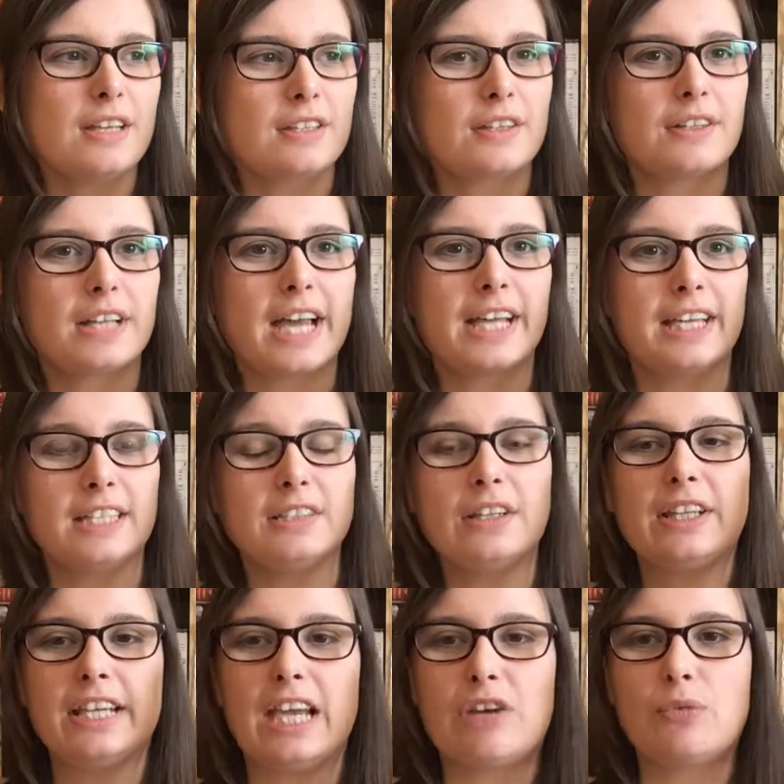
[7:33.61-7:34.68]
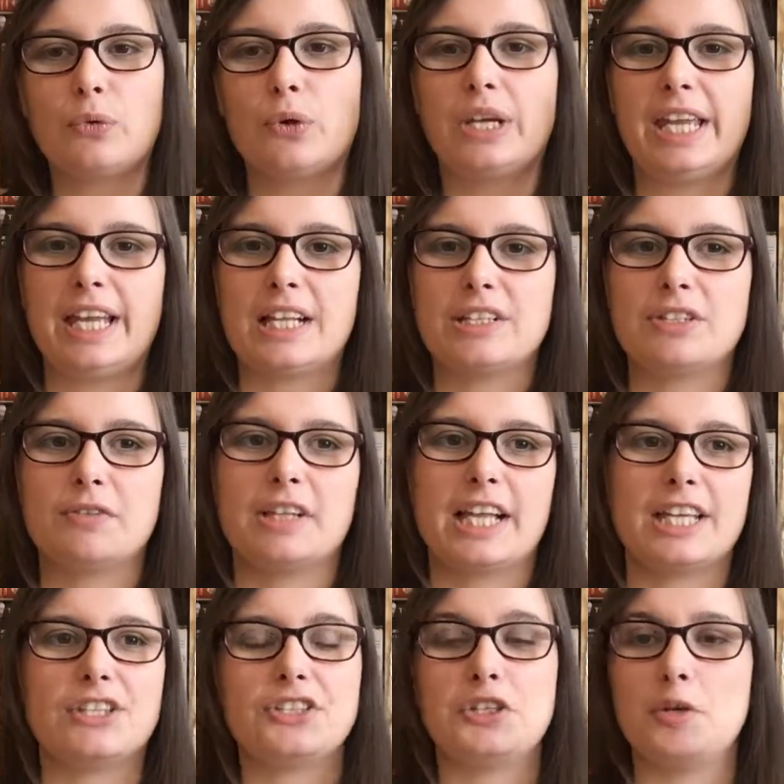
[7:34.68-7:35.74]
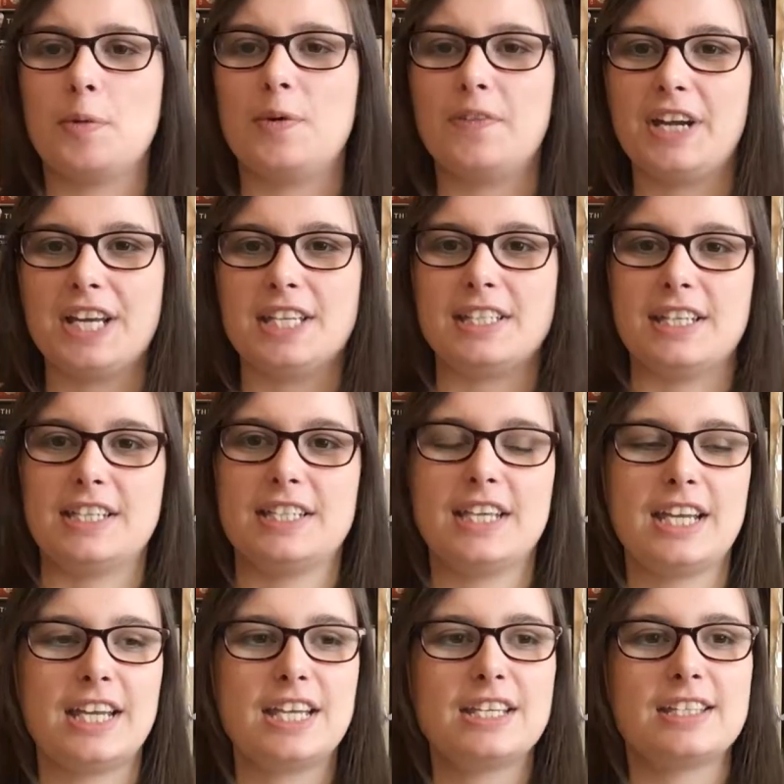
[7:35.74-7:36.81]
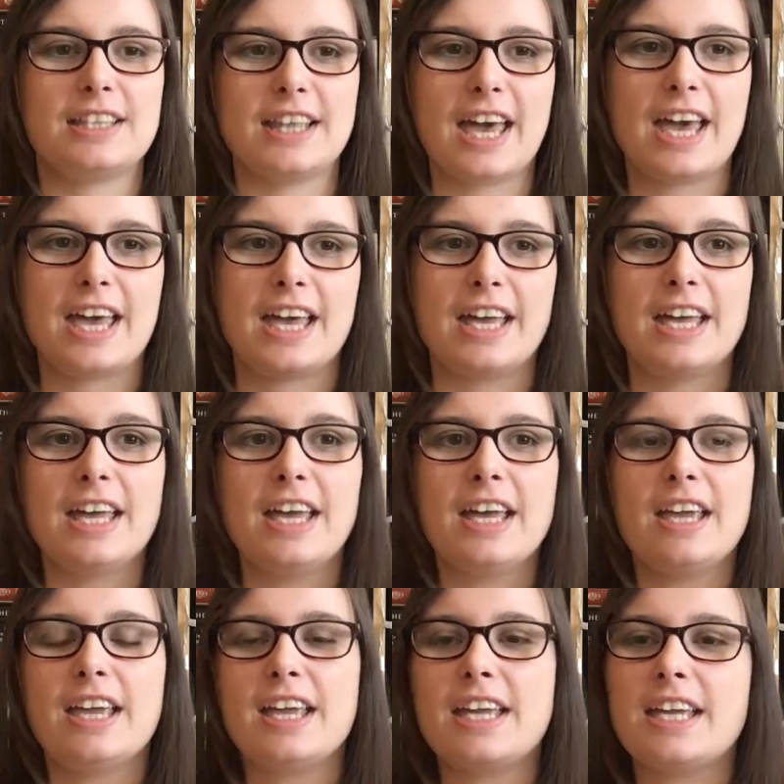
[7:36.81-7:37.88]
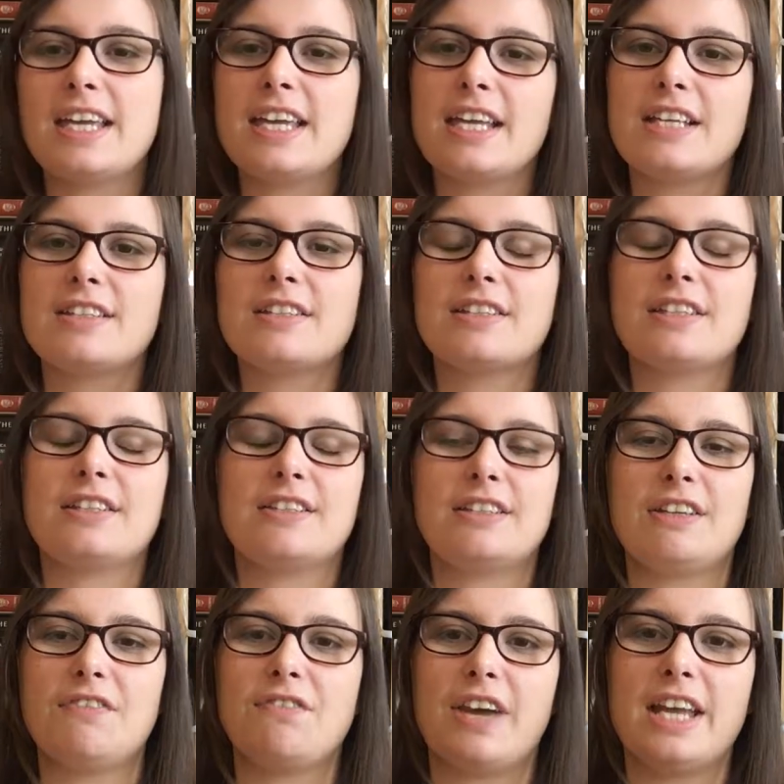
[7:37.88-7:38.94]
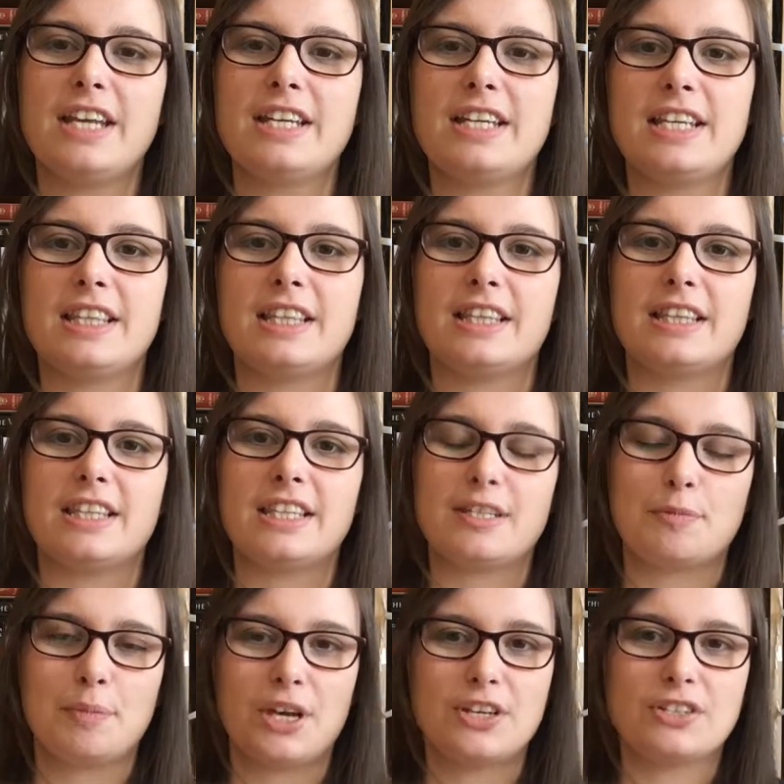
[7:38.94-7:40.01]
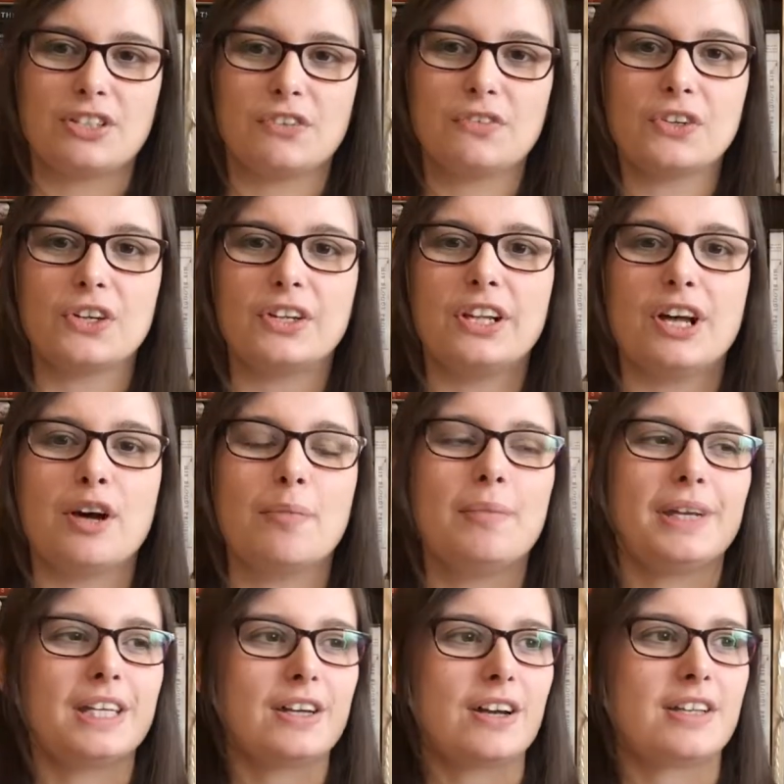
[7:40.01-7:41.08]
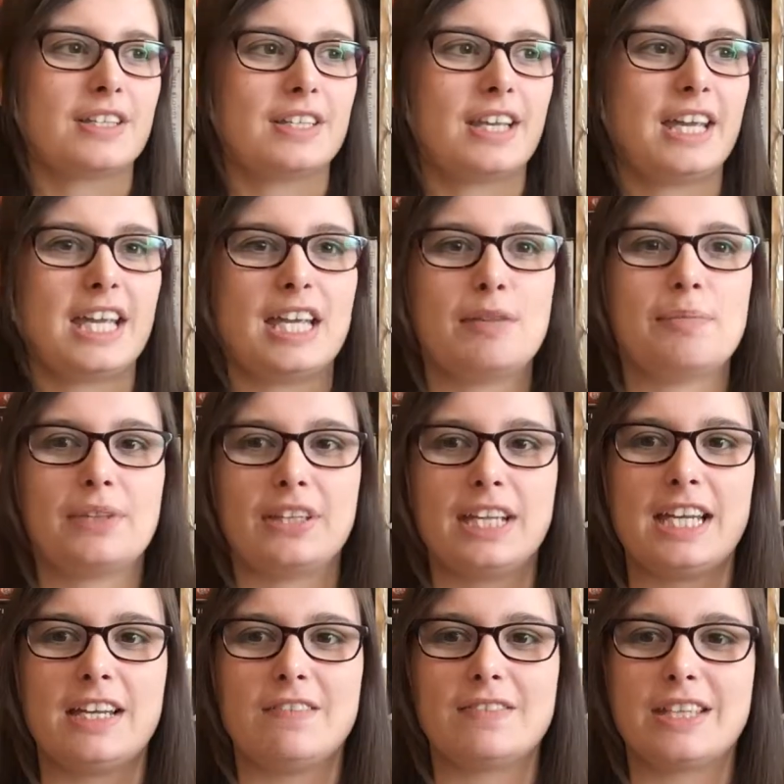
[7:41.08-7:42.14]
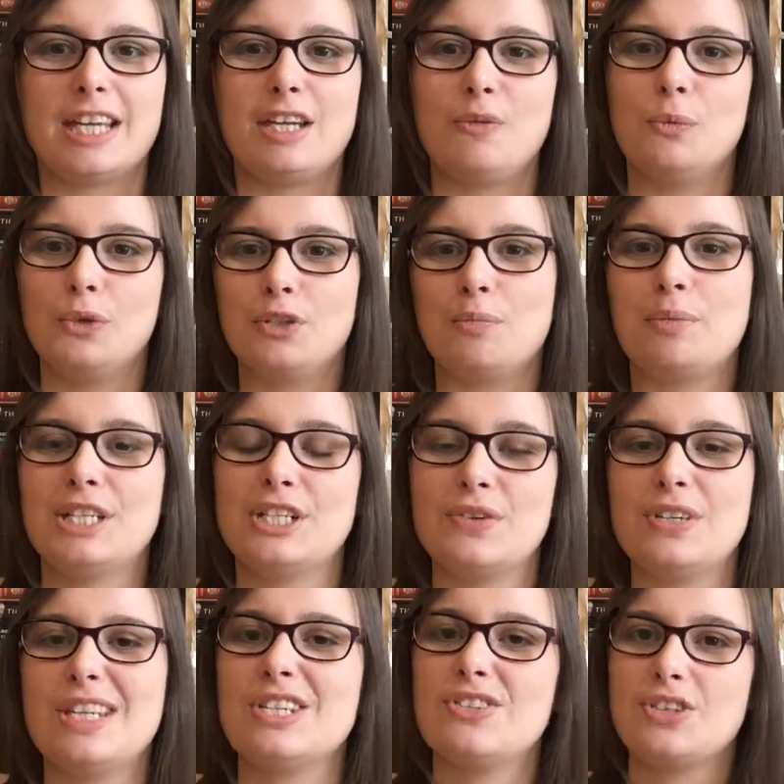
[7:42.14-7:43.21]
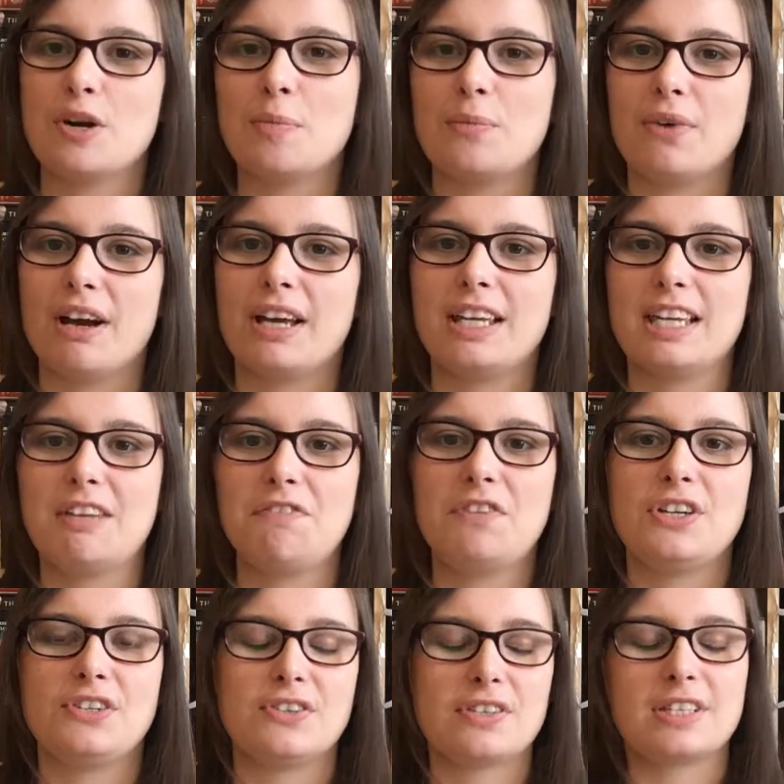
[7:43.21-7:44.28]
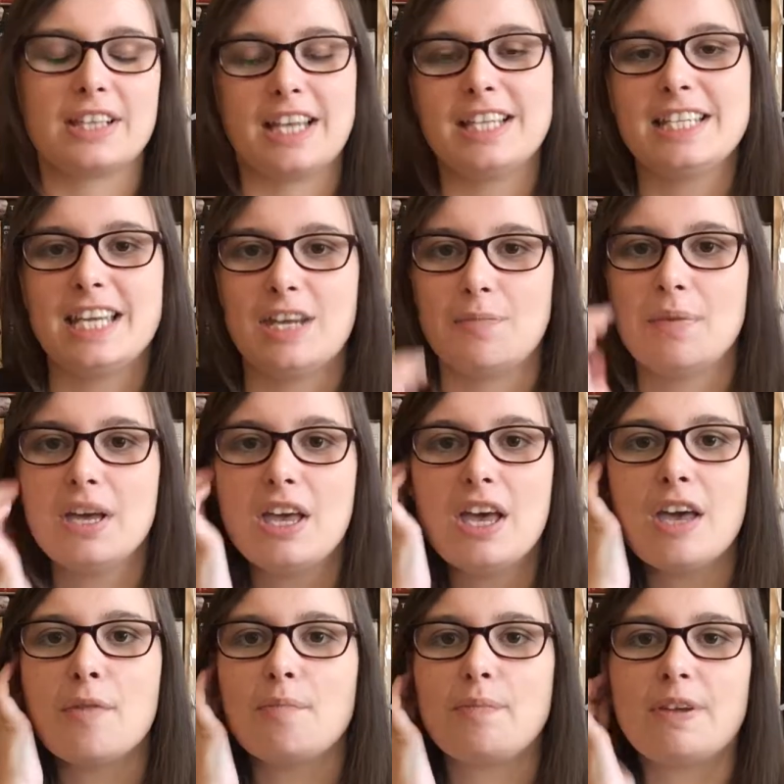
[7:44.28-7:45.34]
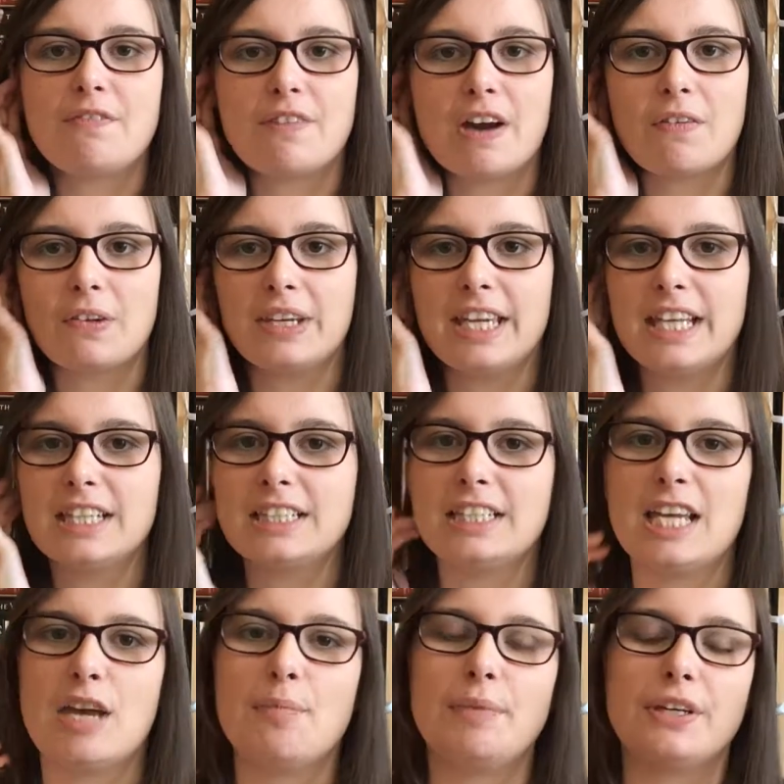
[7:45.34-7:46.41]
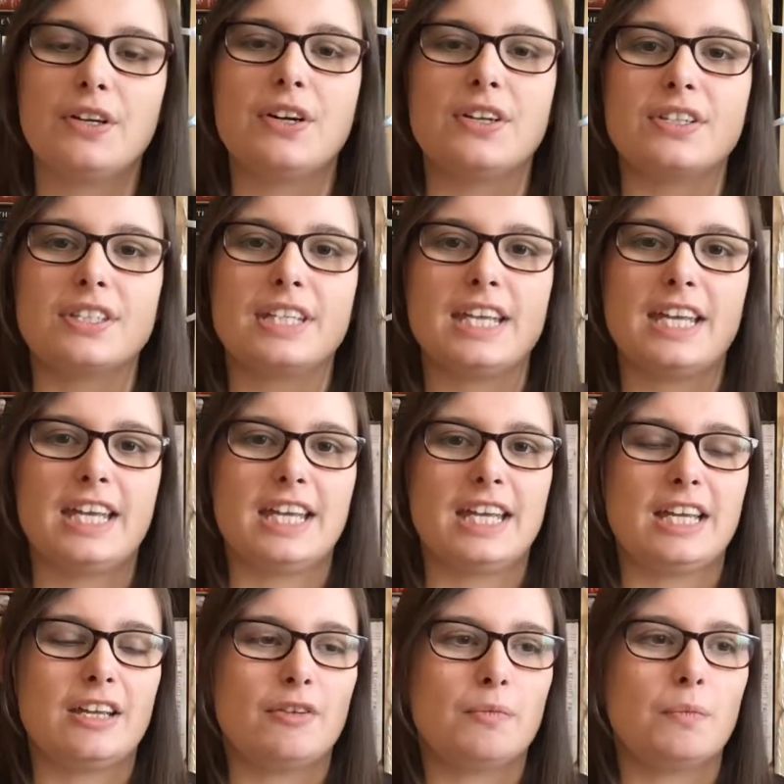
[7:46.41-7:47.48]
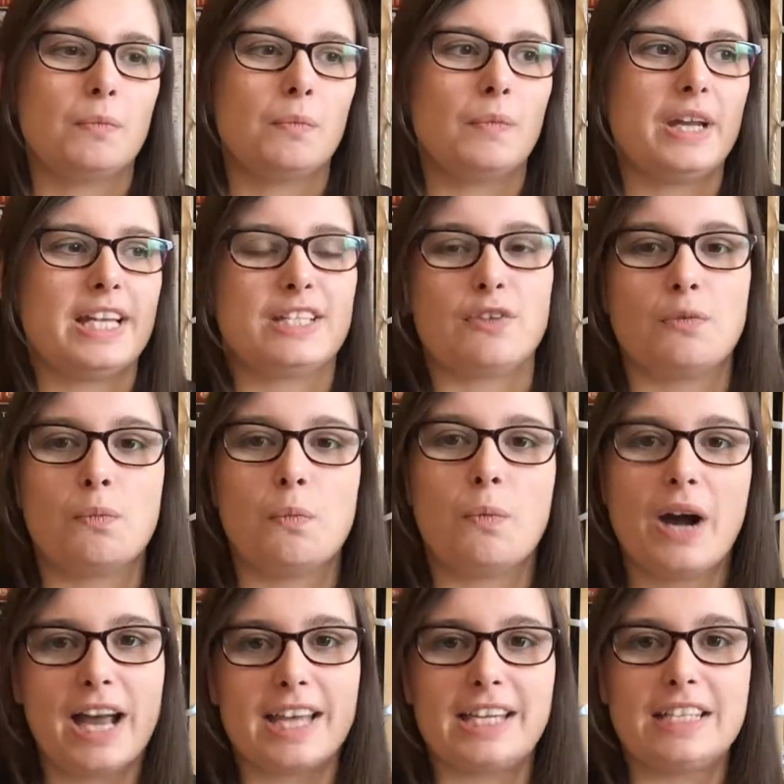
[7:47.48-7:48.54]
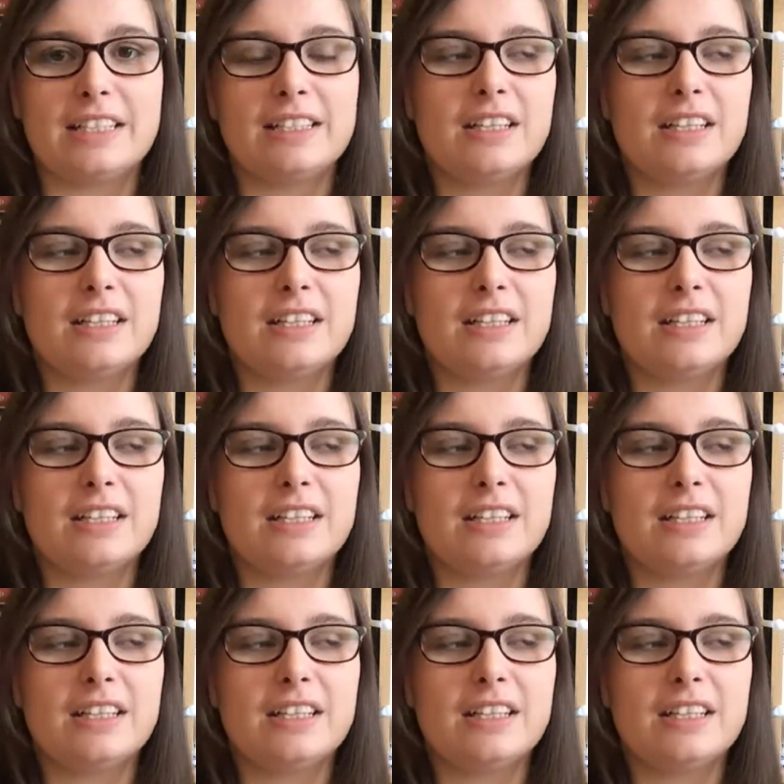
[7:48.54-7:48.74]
So like he's not like everyone else who are like super racist. He's there, he is defending this person of colour because he believes that he wouldn't be doing his job right if you just let him be found guilty because he isn't white.